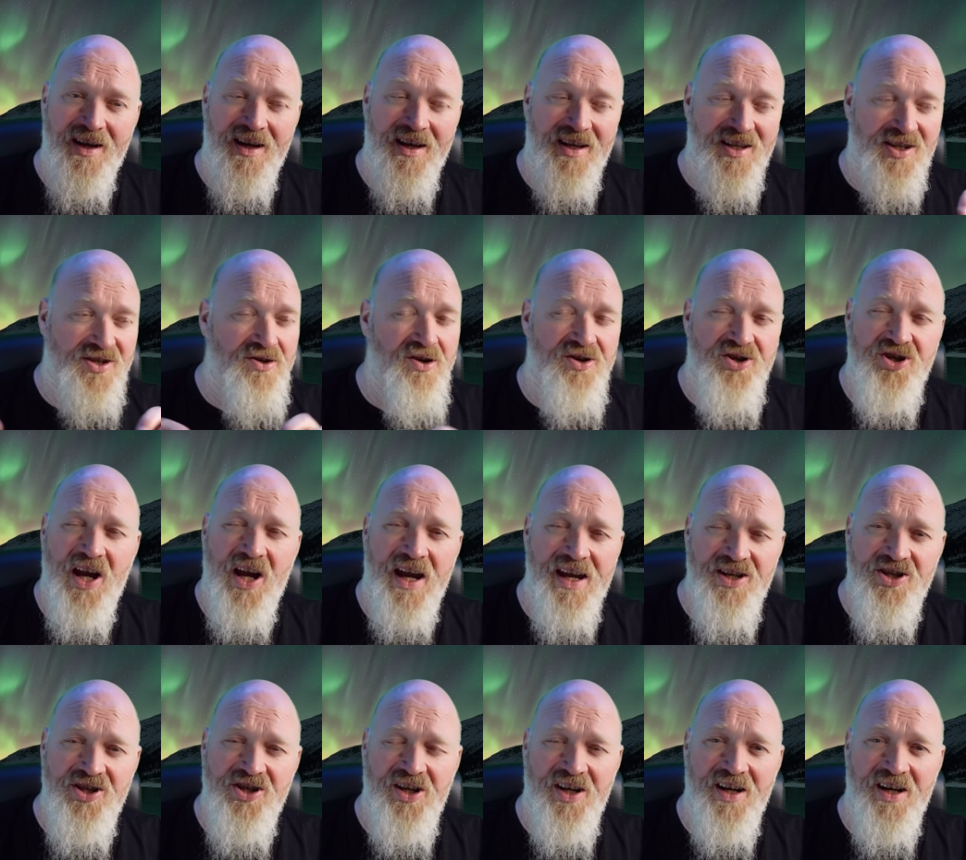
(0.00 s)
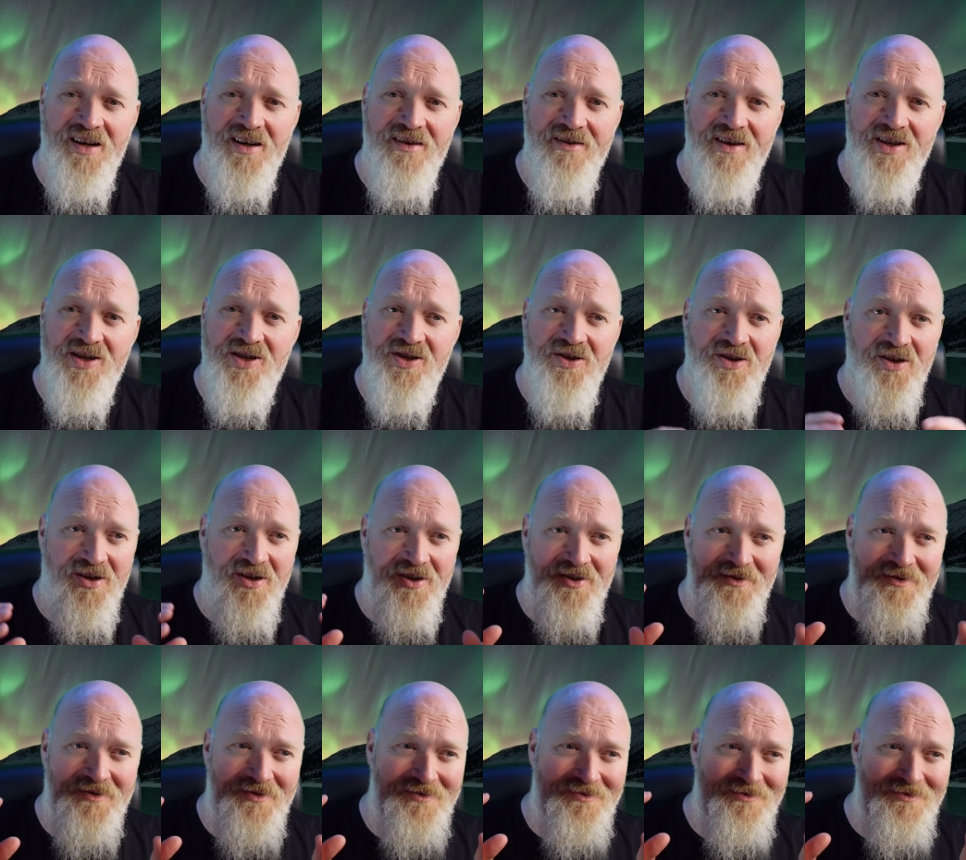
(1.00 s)
It's not changing her, it's not
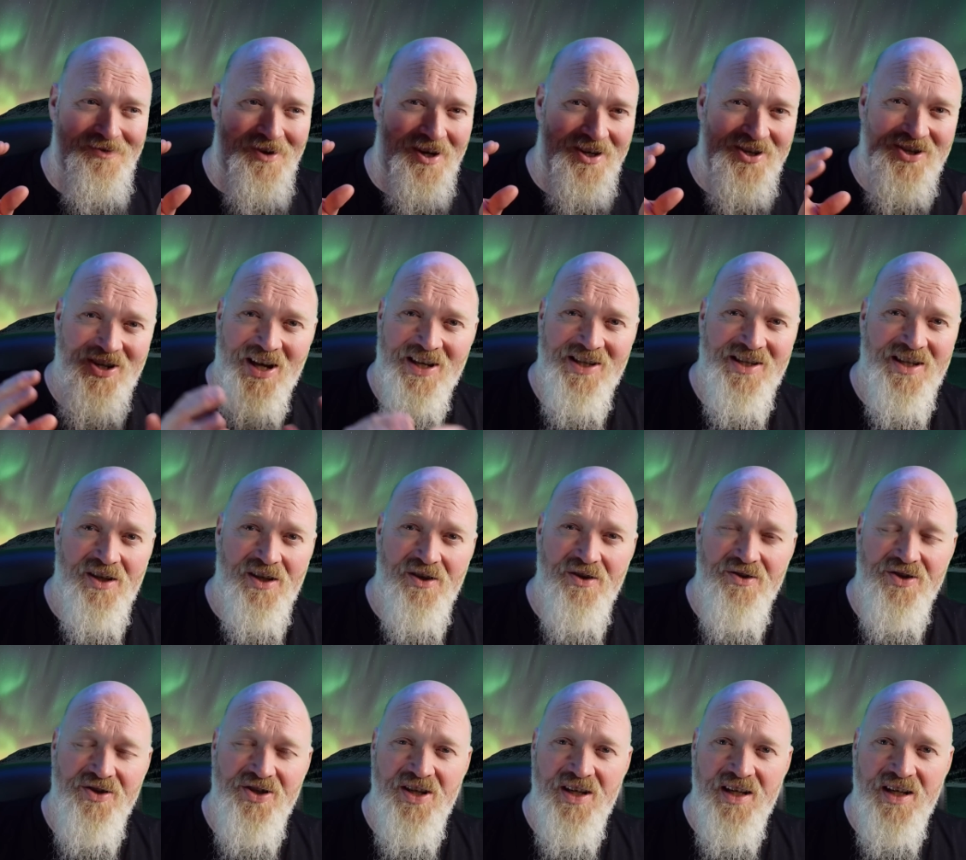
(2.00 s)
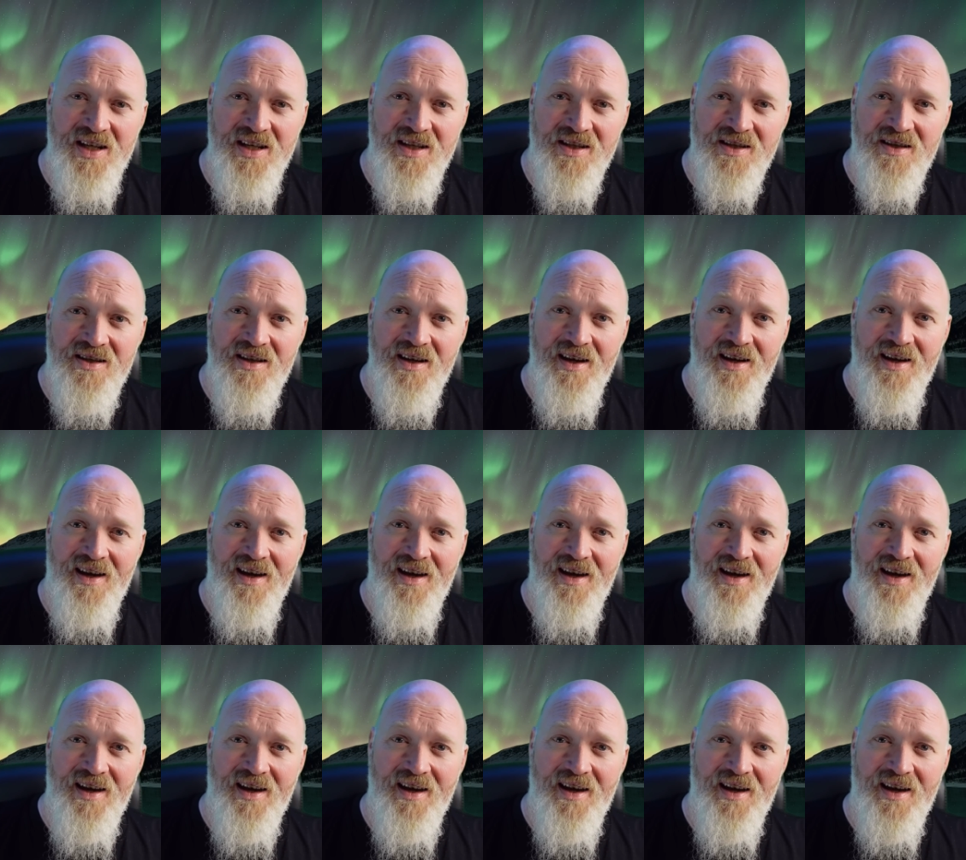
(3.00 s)
adjusting who she is,